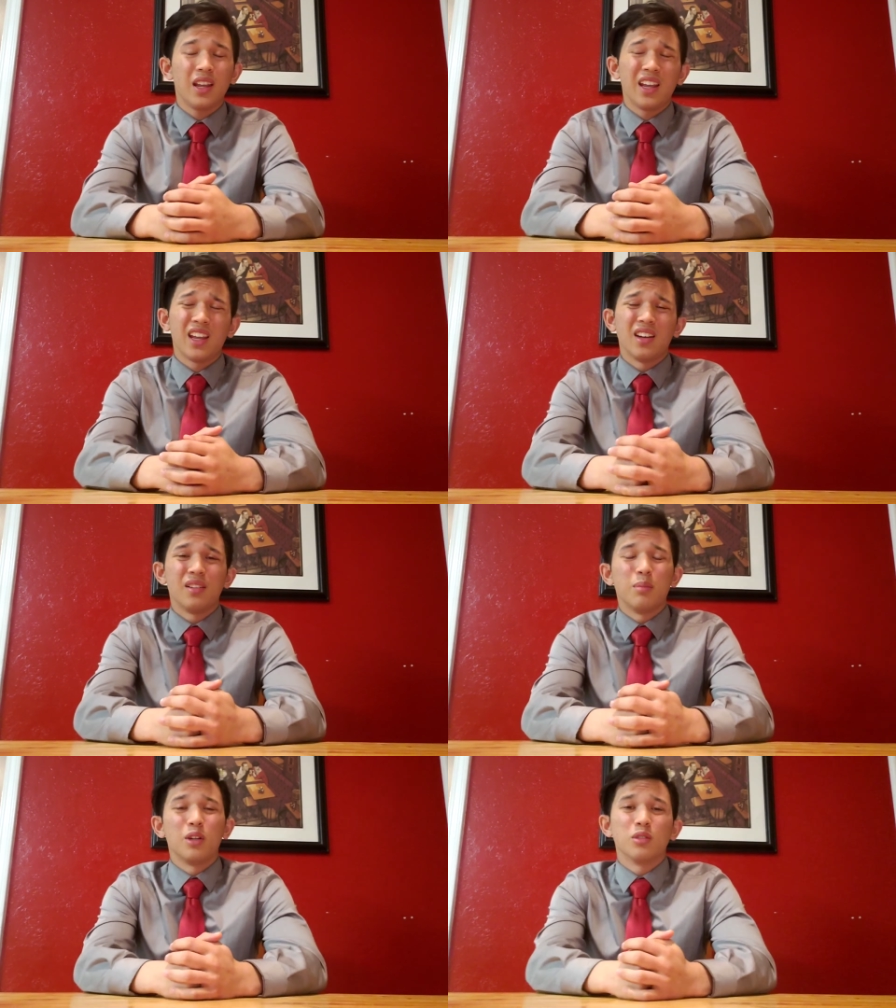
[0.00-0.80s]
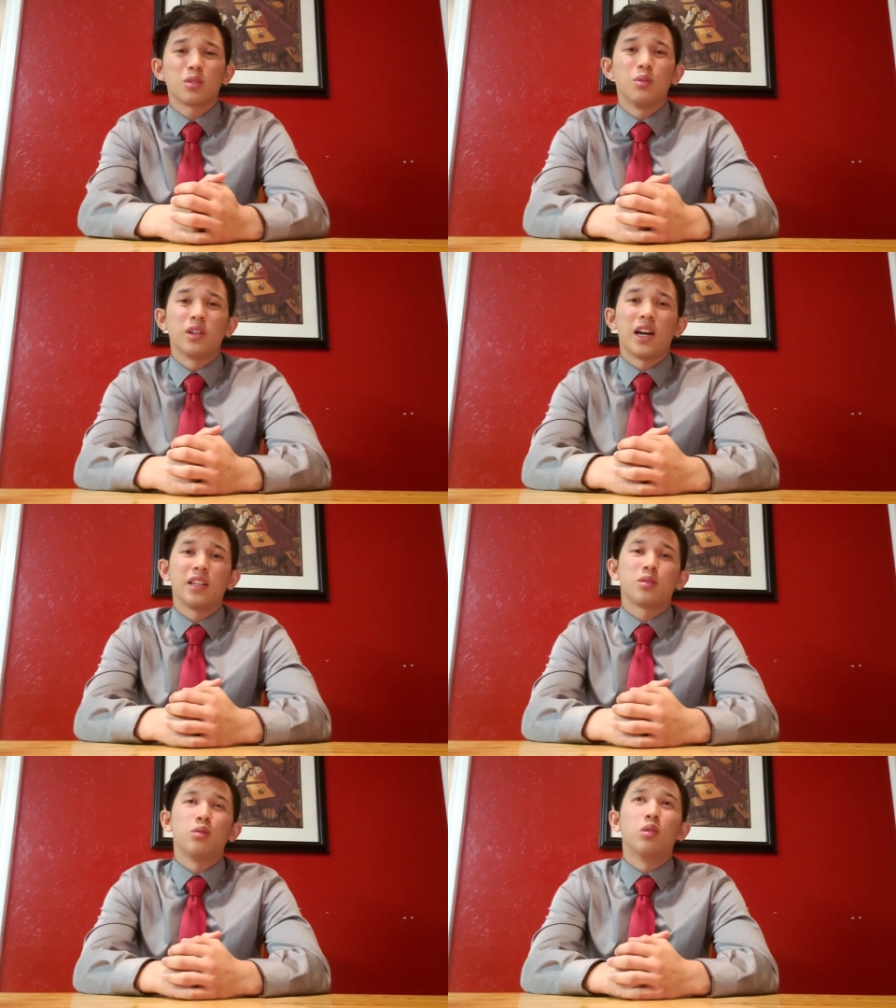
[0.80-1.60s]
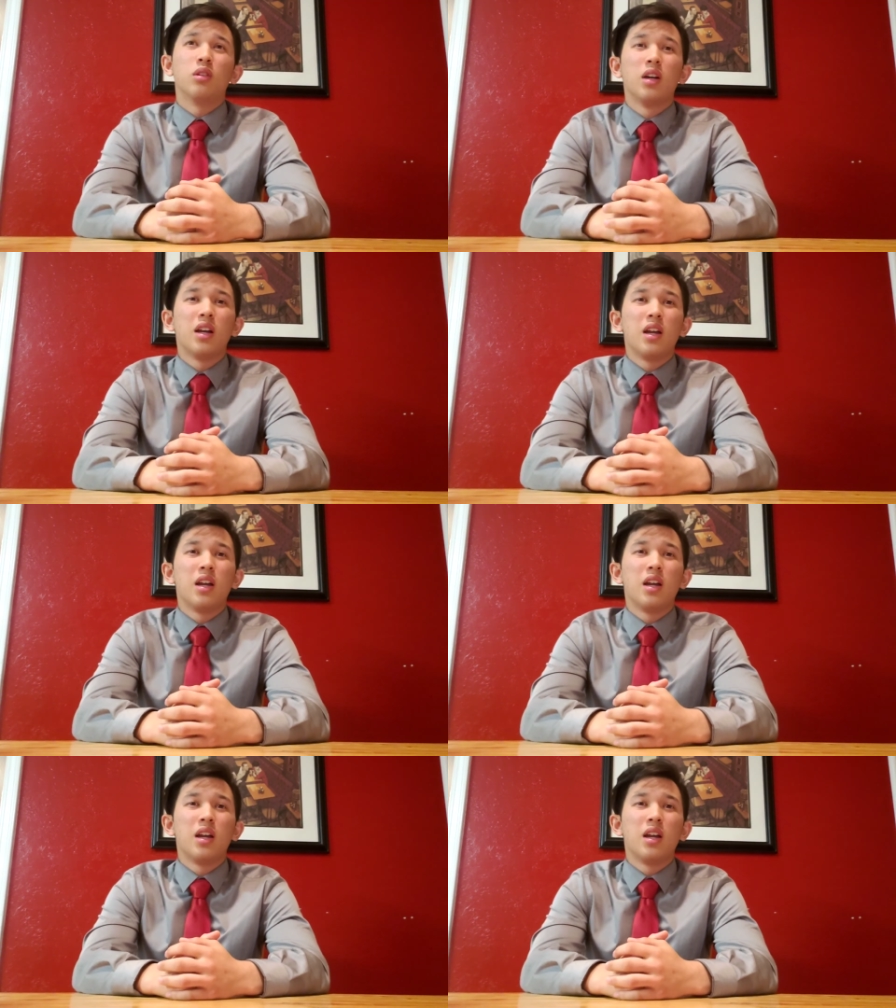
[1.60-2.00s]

In middle school and high school,